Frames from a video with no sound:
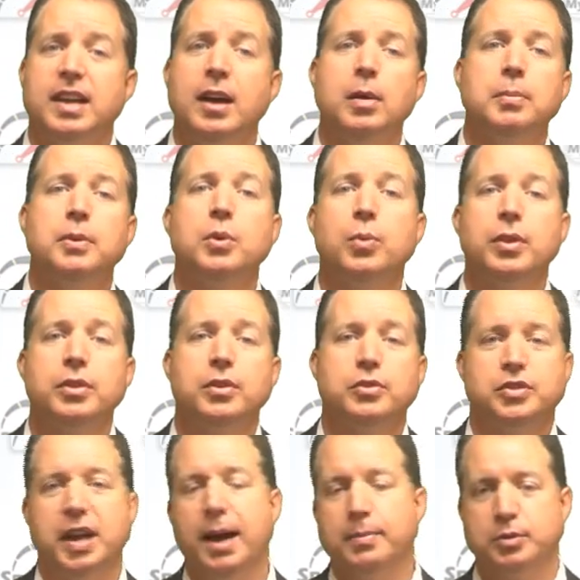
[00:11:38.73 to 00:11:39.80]
help you with your
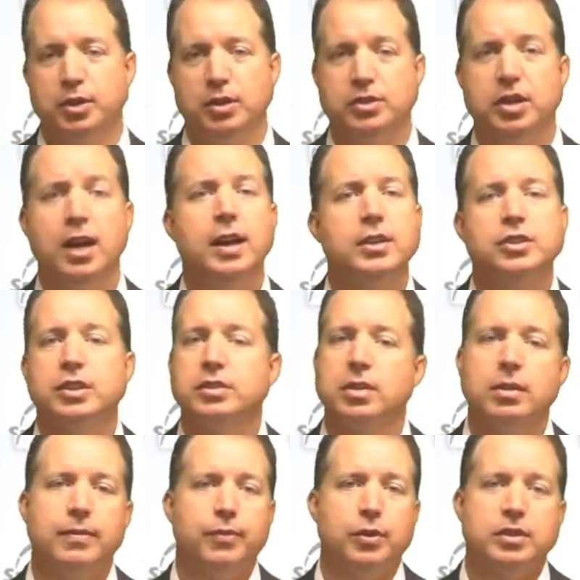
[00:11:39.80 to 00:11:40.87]
job search. Just
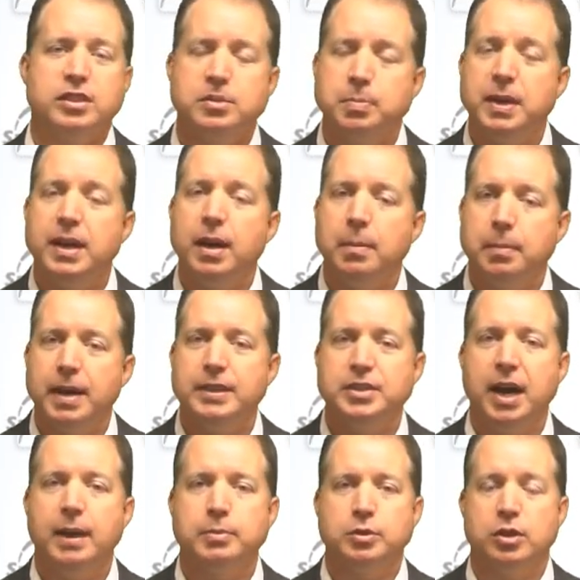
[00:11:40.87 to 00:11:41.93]
look for Speed Up My
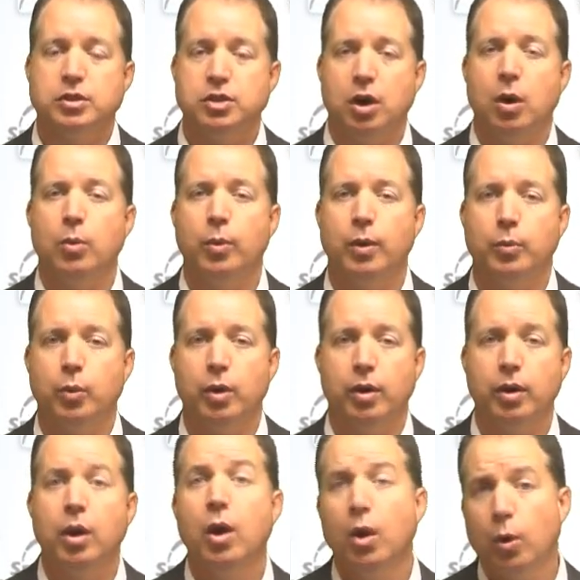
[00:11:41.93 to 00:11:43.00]
Job Search, all one
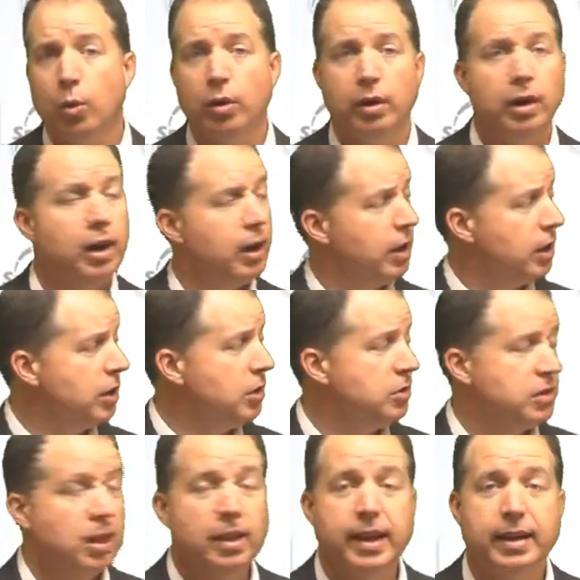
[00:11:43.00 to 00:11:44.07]
word, or use
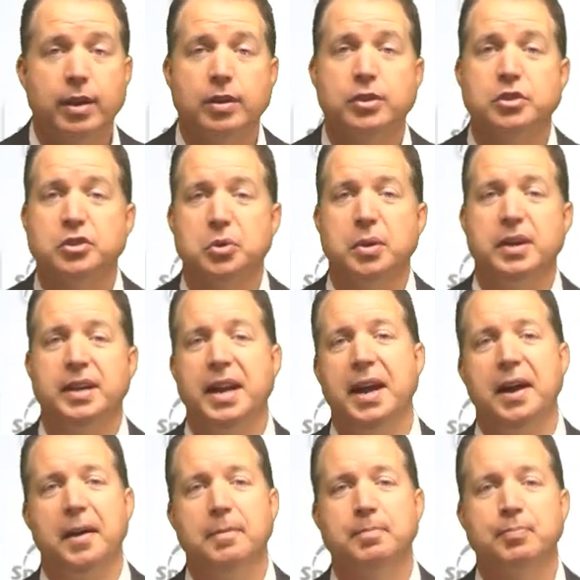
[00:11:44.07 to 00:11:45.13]
the link on your screen
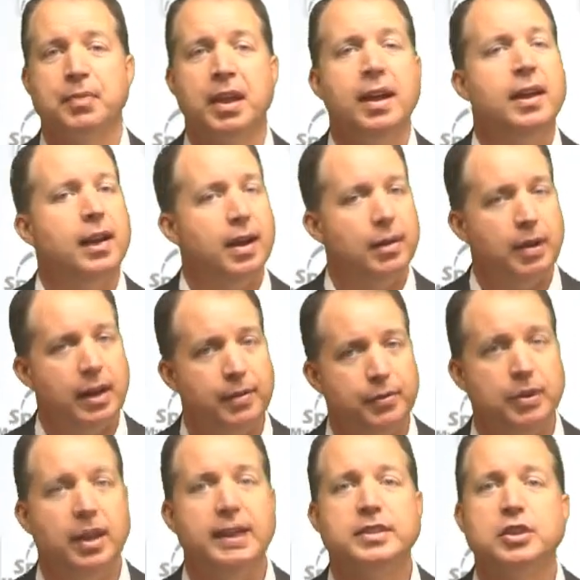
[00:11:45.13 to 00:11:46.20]
now. Now, if
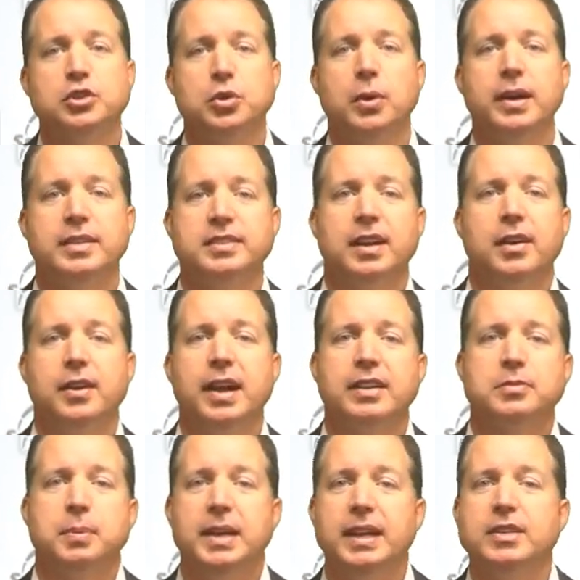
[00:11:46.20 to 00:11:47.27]
you'd like to join us at our
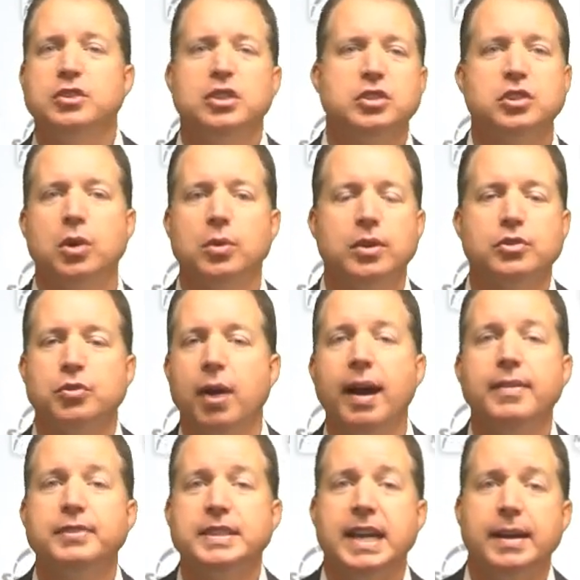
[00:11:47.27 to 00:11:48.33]
next meeting, just go to
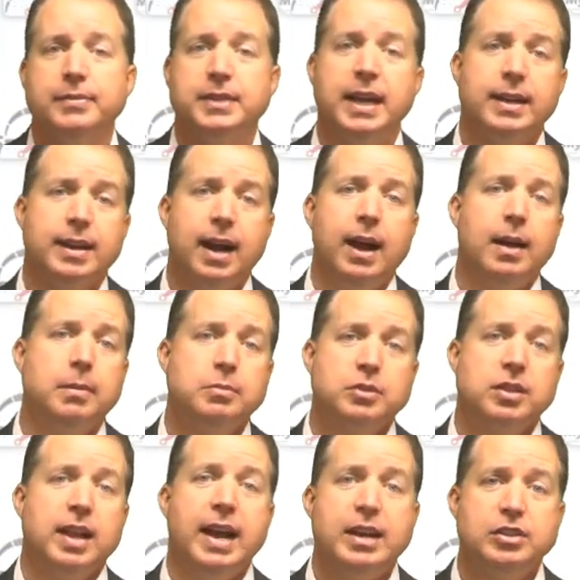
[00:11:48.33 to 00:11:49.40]

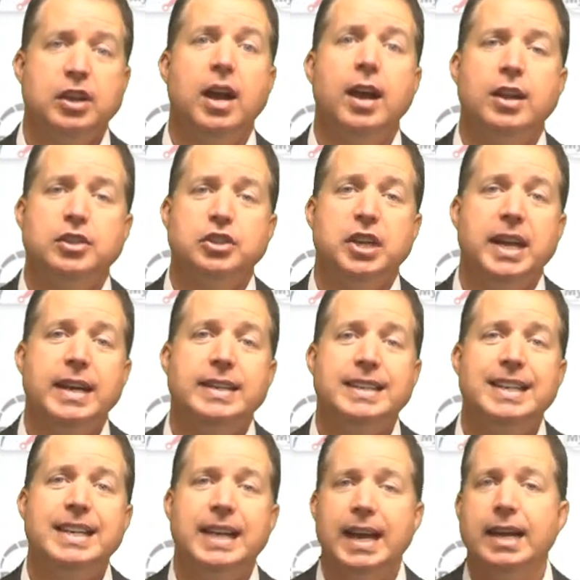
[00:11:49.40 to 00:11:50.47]

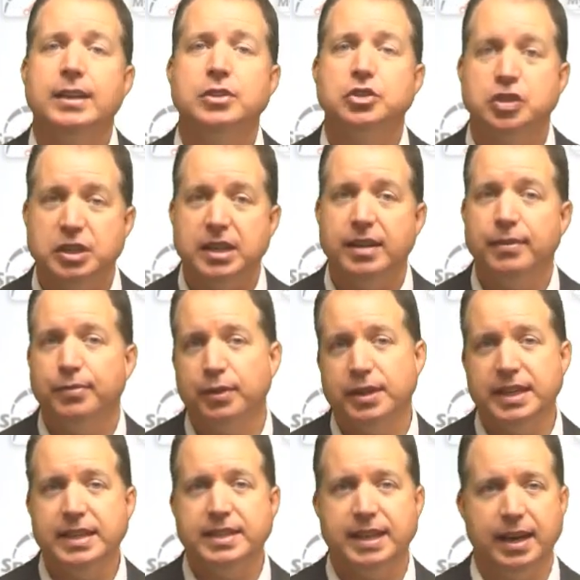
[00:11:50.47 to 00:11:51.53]
drivestaff.com/JDNG for
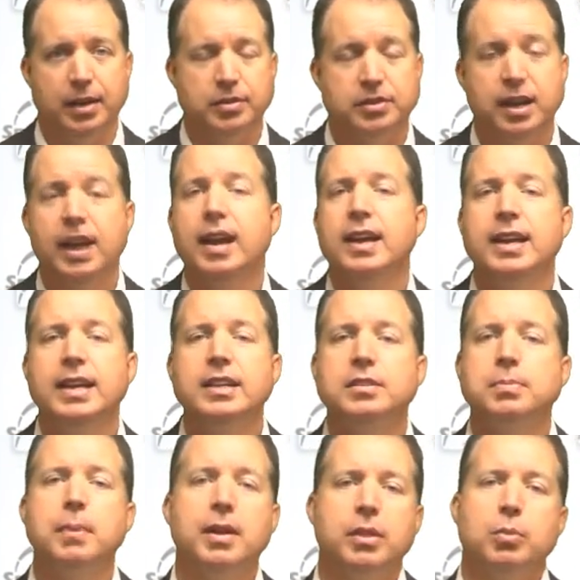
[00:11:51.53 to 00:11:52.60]
details. Each
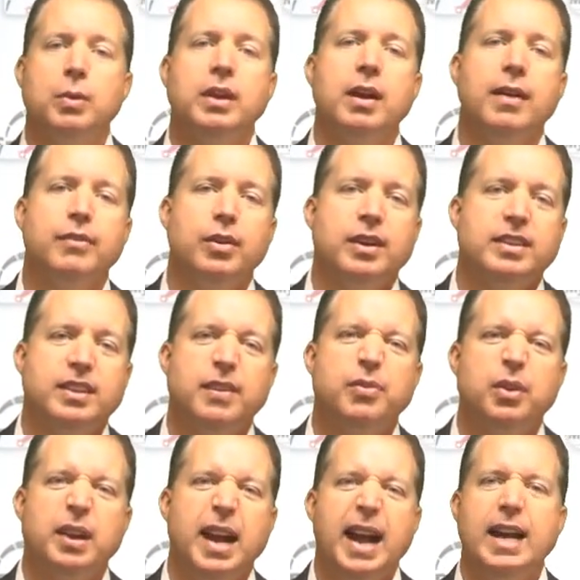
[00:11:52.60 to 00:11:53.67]
month we cover a
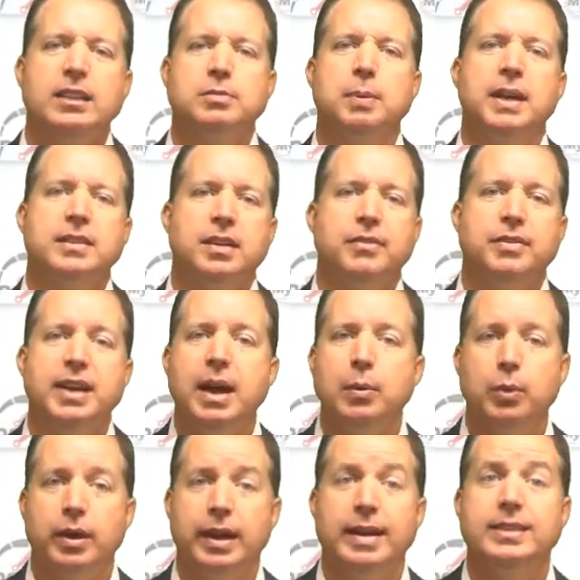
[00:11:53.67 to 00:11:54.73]
different aspect of
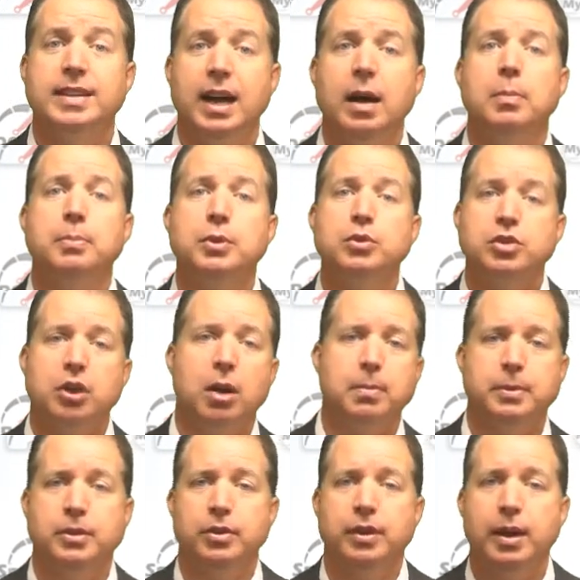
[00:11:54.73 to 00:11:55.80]
networking to help you
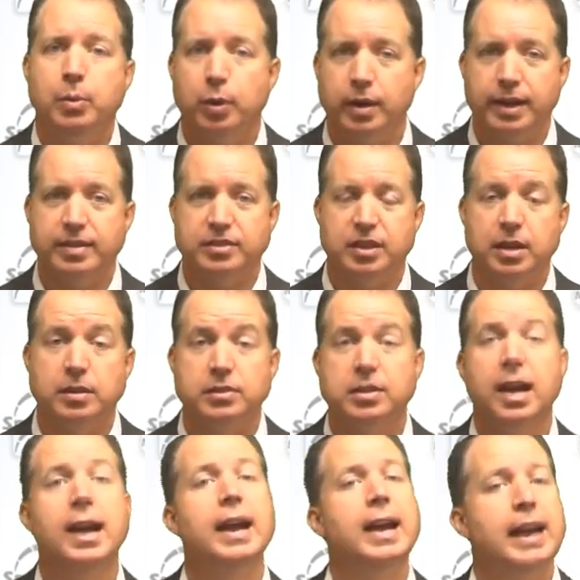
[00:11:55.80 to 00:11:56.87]
sharpen your networking skills
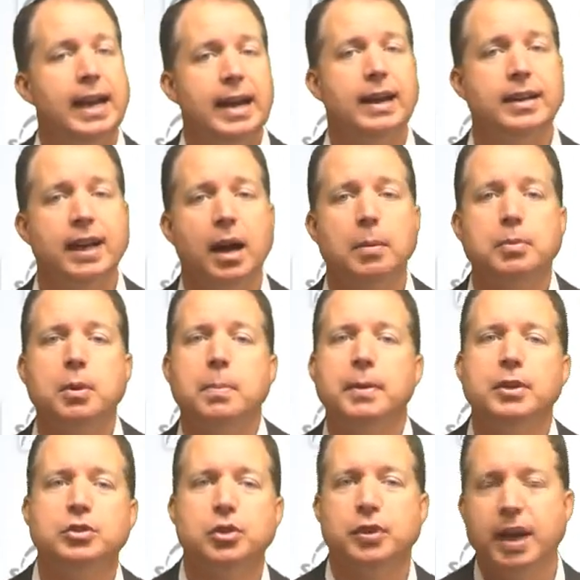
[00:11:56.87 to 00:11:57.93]
and to help you
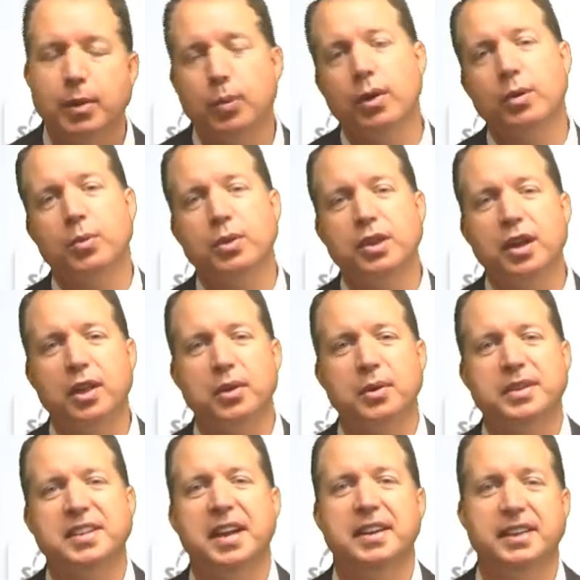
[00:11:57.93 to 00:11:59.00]
build your network with the other
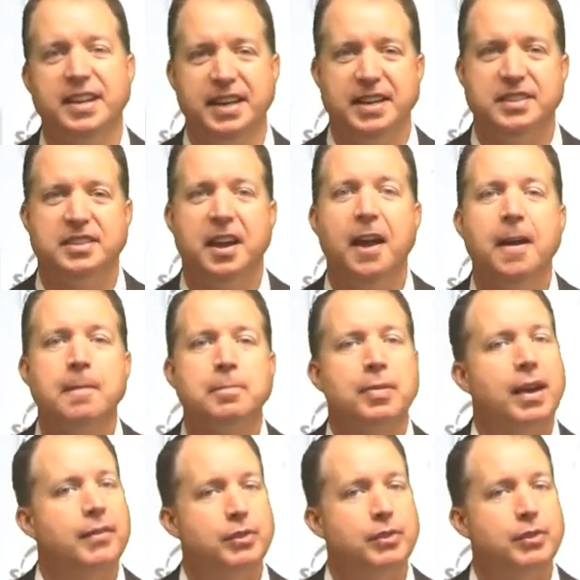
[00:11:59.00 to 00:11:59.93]
attendees. Now, if